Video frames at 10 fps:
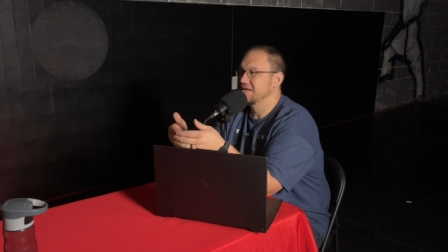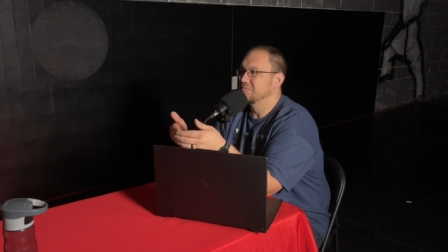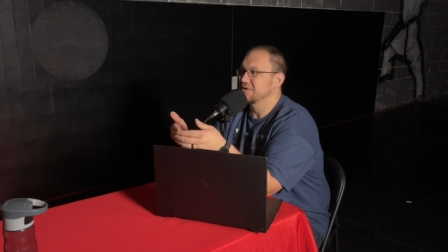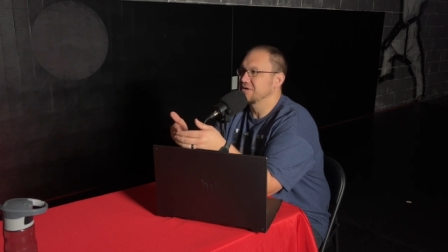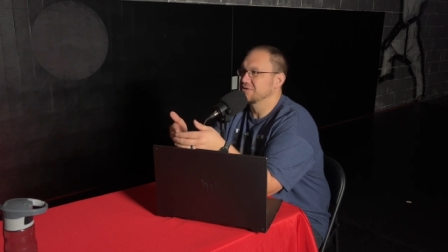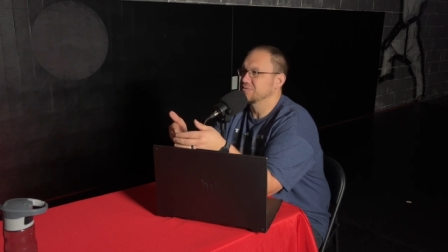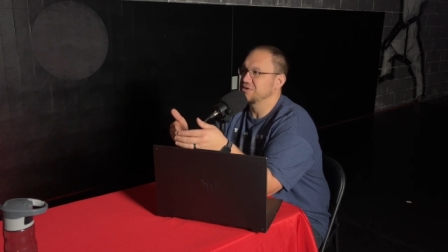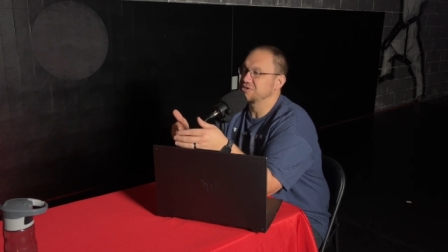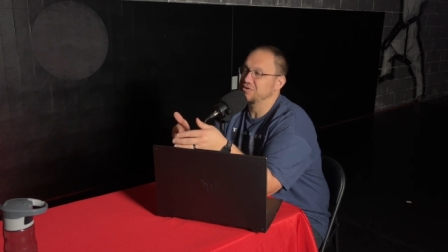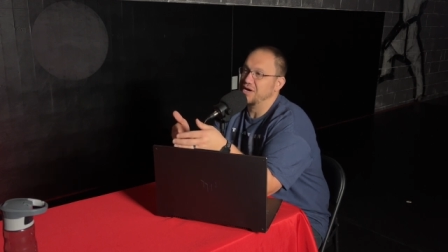Because
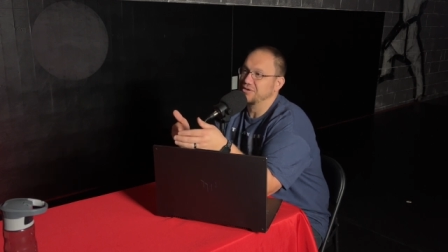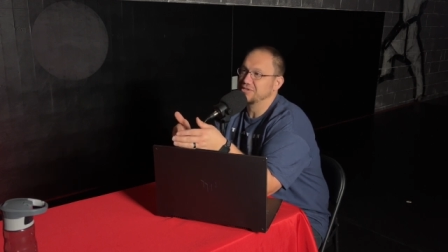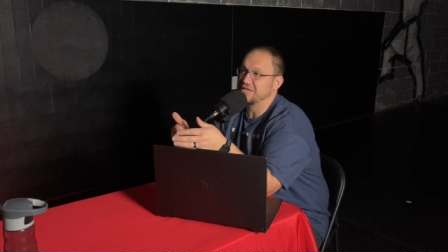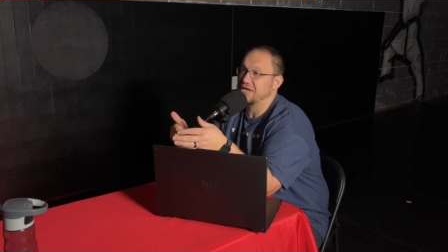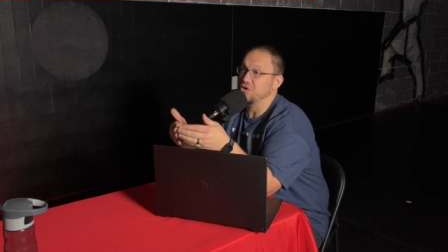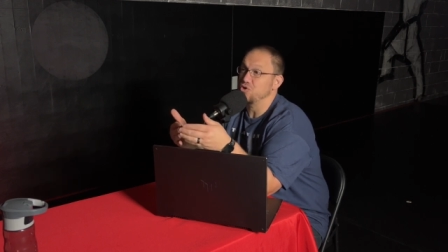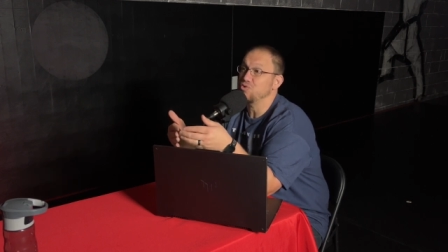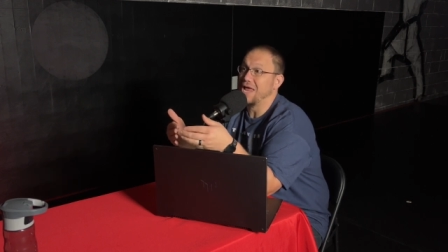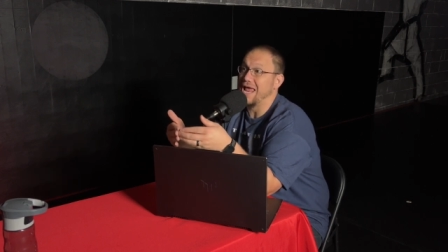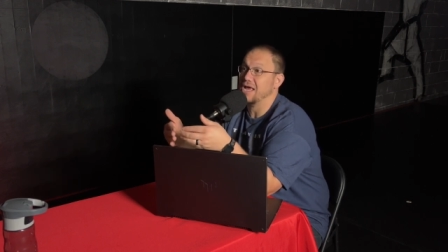once you understand that you
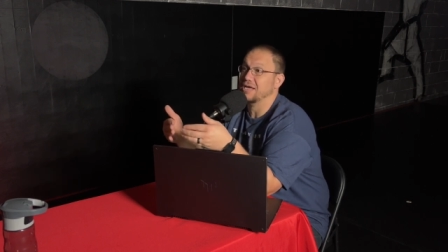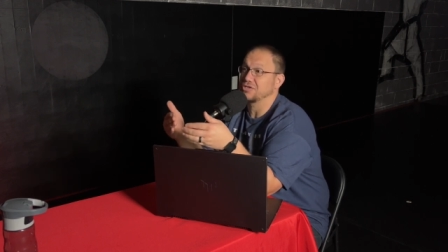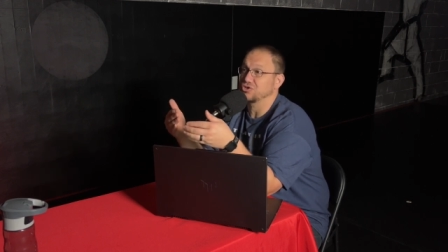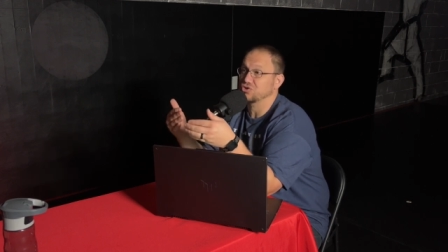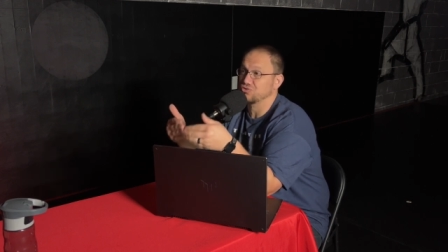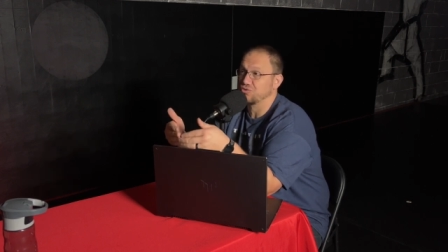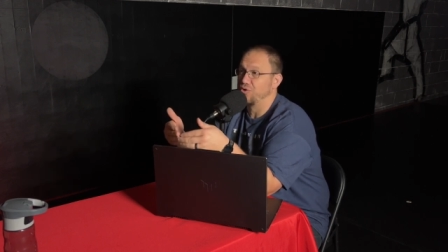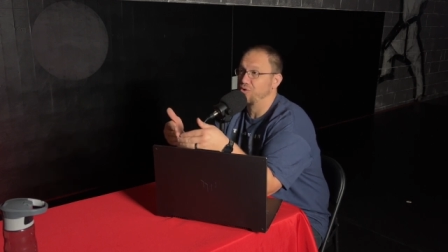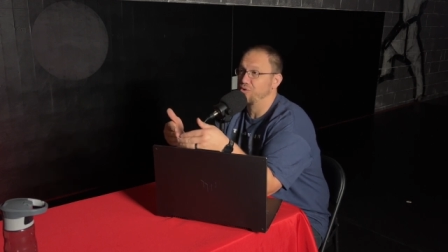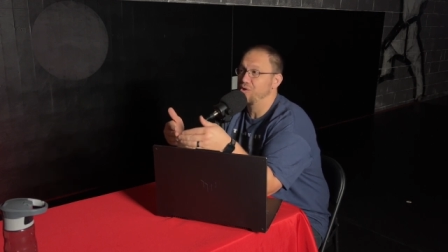can
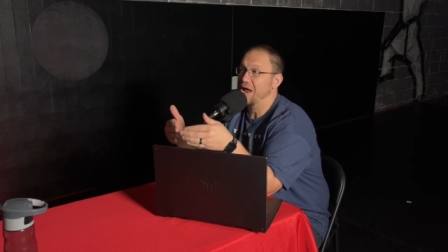control